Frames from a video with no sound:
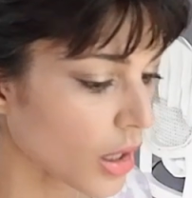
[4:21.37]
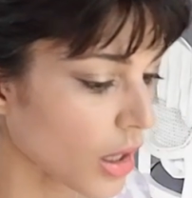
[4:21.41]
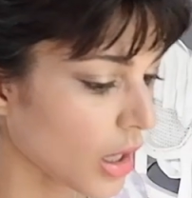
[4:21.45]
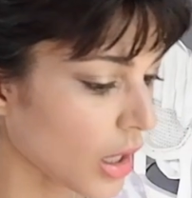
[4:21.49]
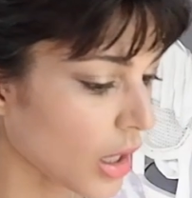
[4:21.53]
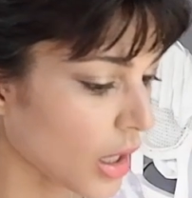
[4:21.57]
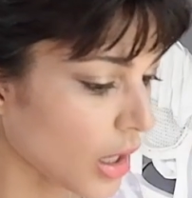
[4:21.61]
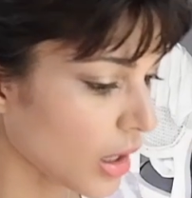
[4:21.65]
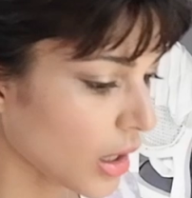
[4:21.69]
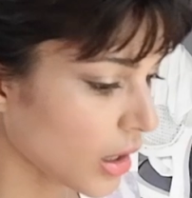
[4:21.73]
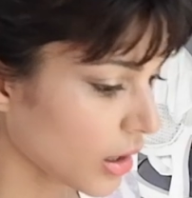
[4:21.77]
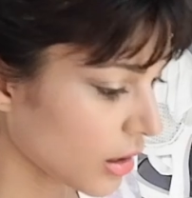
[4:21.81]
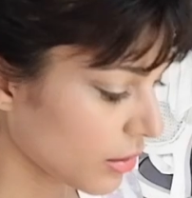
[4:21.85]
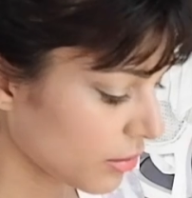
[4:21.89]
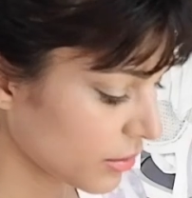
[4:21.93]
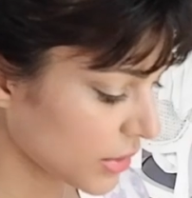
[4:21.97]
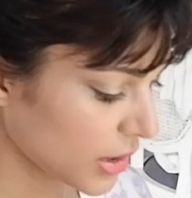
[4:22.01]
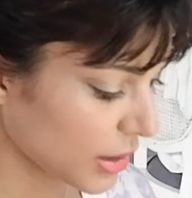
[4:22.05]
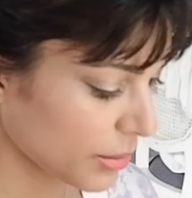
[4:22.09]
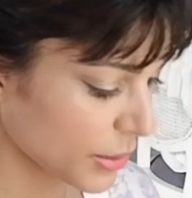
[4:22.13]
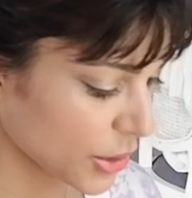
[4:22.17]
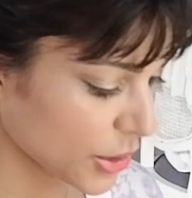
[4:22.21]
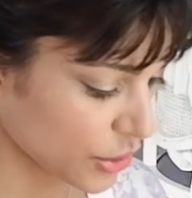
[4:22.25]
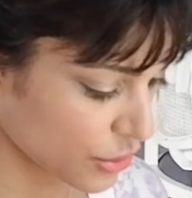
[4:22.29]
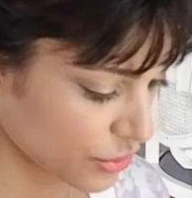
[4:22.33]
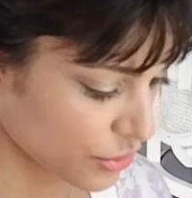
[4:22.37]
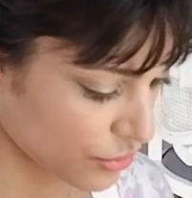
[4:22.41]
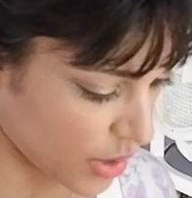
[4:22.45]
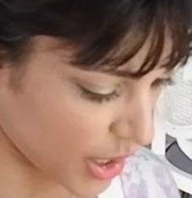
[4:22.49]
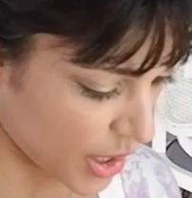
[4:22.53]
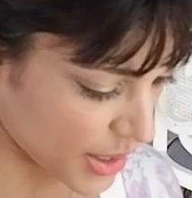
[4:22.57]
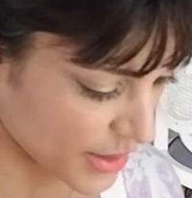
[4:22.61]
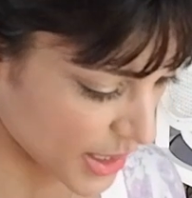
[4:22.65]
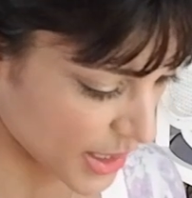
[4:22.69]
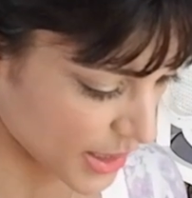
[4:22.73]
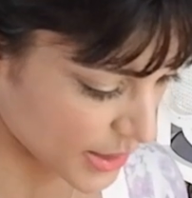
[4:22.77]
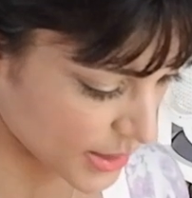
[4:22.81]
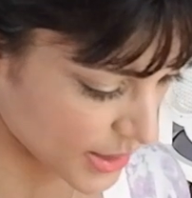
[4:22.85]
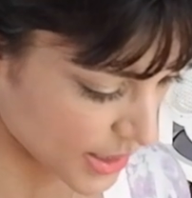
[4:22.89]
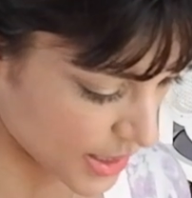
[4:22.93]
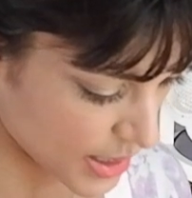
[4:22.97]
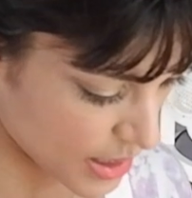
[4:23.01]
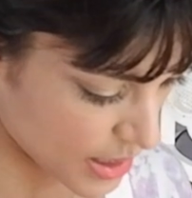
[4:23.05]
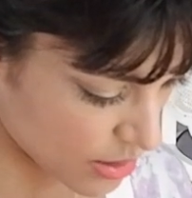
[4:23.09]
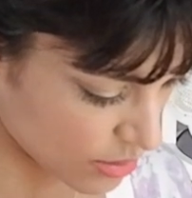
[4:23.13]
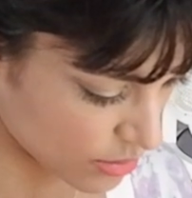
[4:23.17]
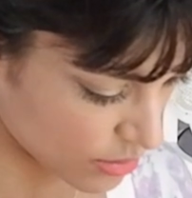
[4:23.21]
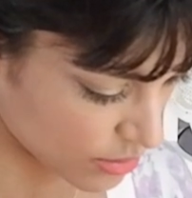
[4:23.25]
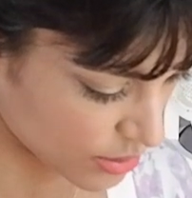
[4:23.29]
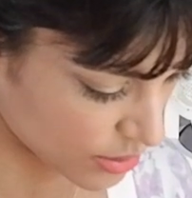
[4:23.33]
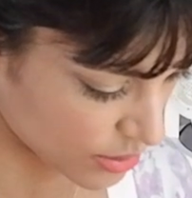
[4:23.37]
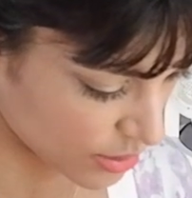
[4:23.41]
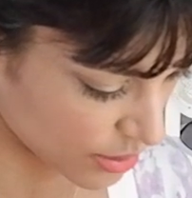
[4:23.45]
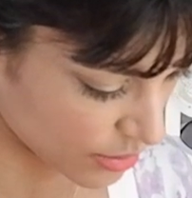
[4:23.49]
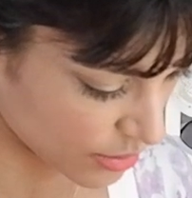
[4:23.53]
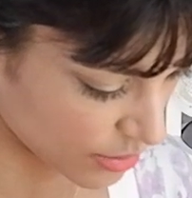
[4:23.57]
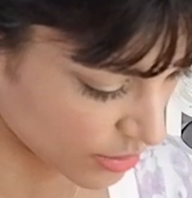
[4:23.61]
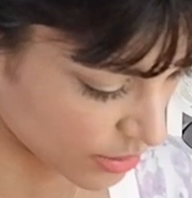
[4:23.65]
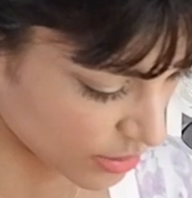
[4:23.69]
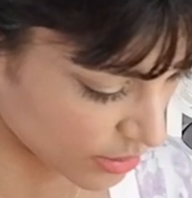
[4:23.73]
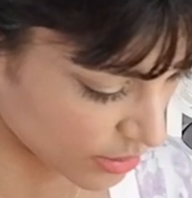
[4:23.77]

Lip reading: Let me just write that down, so